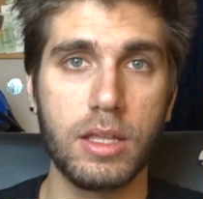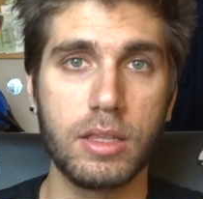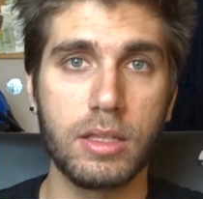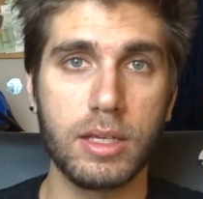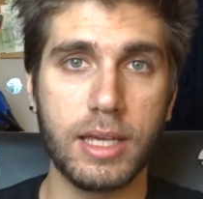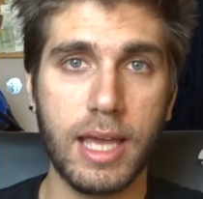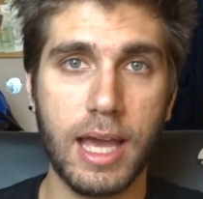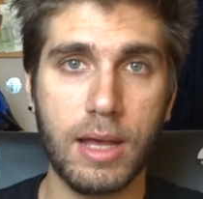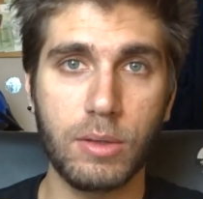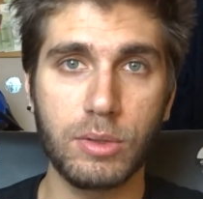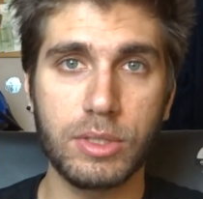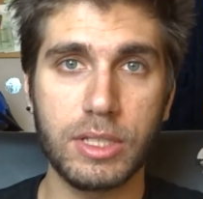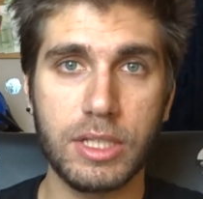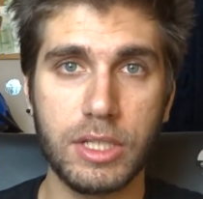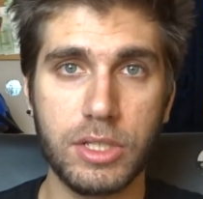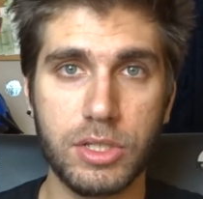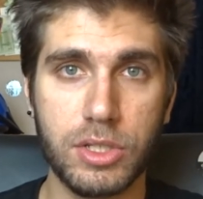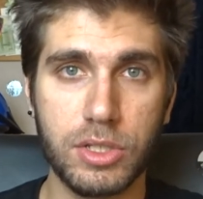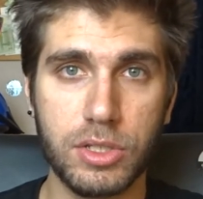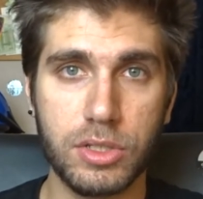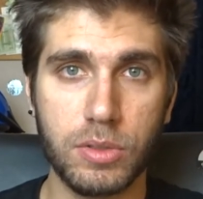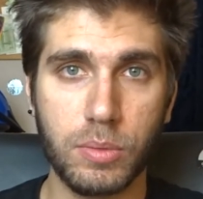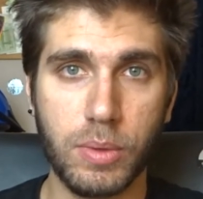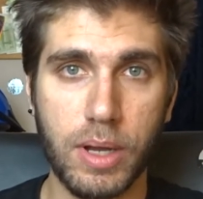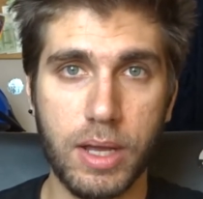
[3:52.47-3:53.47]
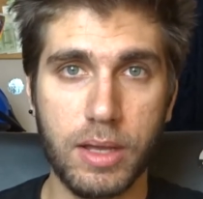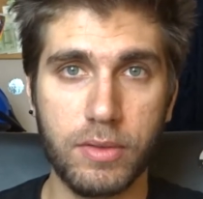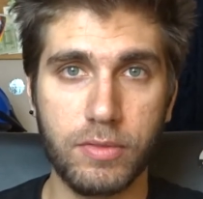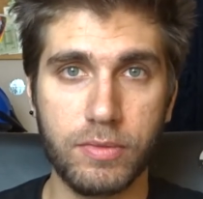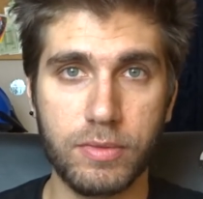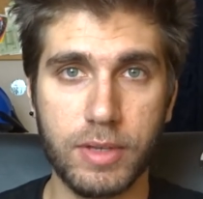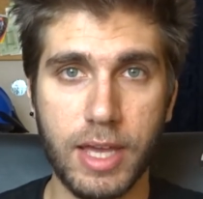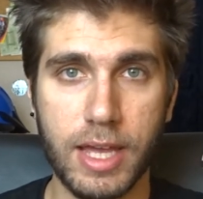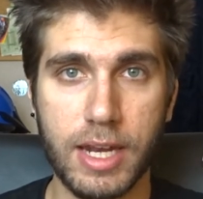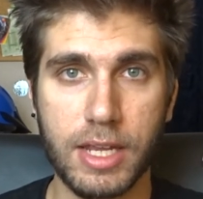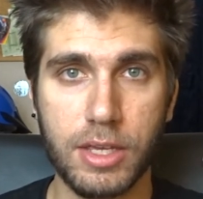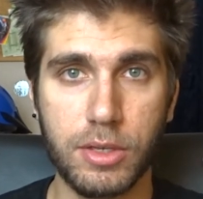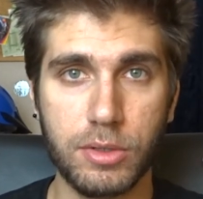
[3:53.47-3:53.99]
The counting is just a way
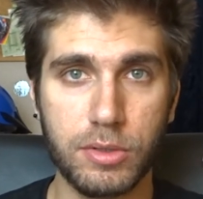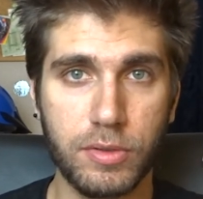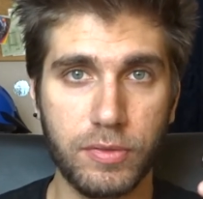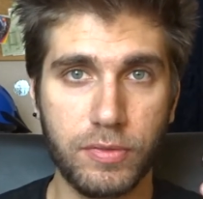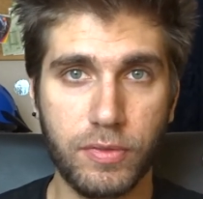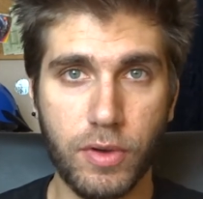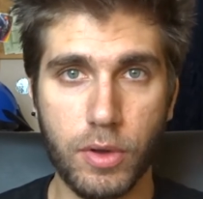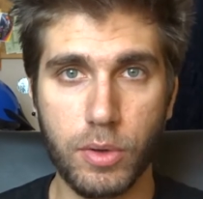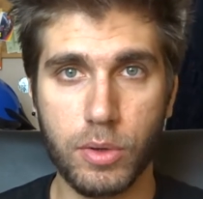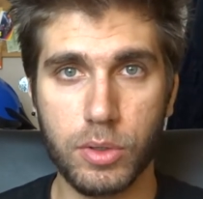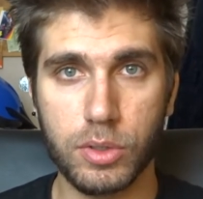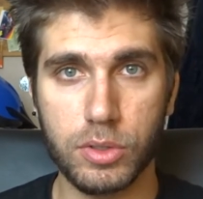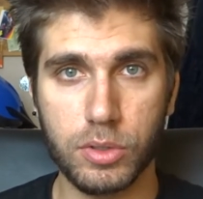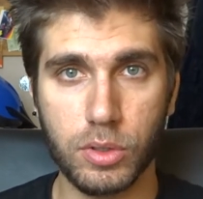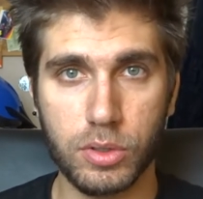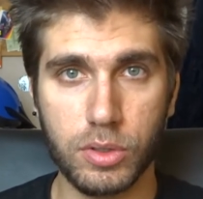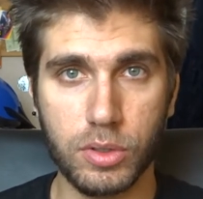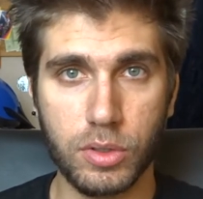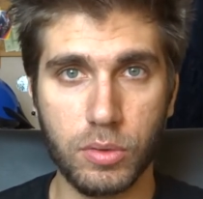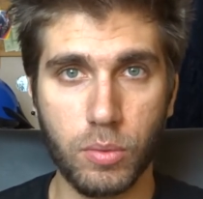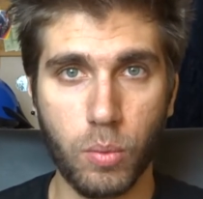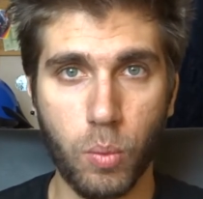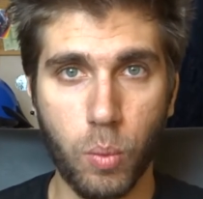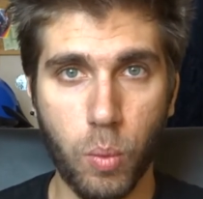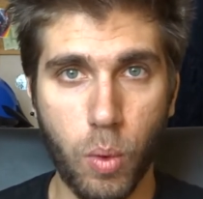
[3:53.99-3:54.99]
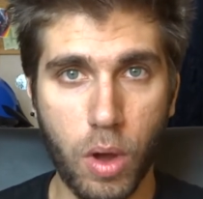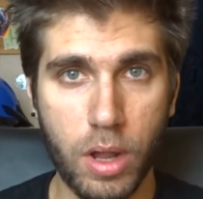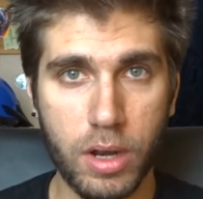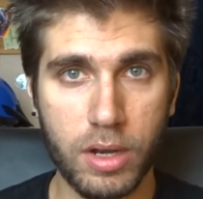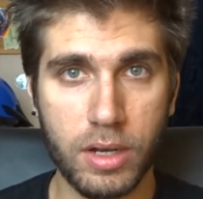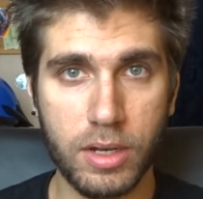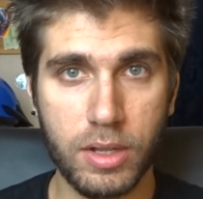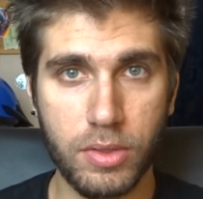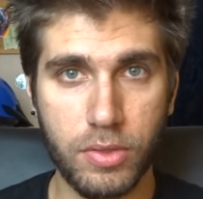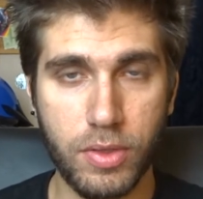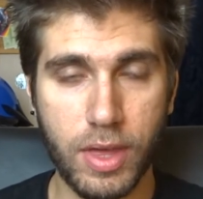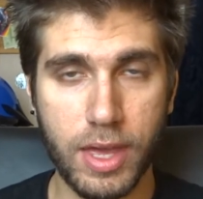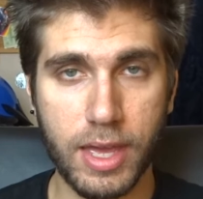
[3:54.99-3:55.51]
of getting you to focus on
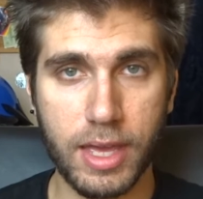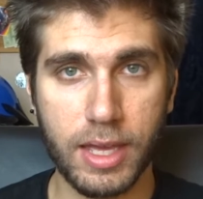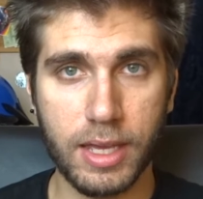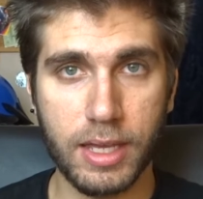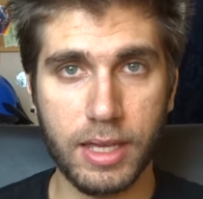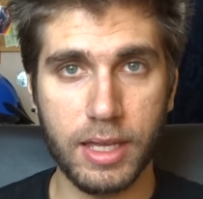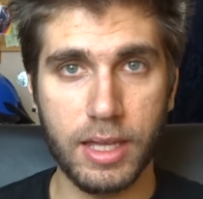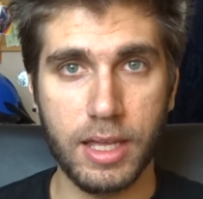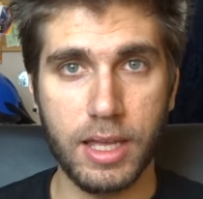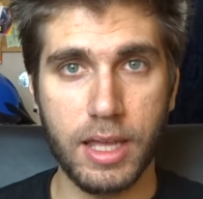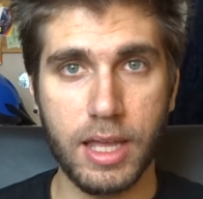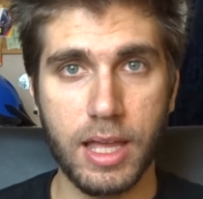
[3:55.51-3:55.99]
one thing